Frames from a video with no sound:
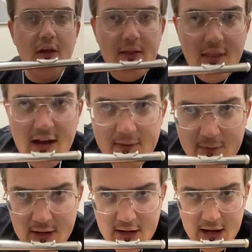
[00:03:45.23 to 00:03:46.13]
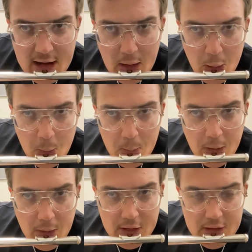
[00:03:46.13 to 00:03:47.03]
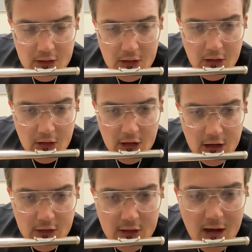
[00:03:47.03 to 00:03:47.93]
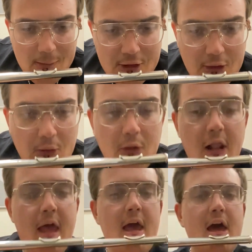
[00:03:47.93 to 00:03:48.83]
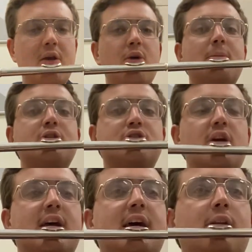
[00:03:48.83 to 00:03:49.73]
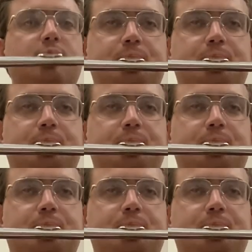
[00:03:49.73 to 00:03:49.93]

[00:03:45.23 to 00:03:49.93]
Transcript: that very point on the embouchure hole. You want to be straight ahead.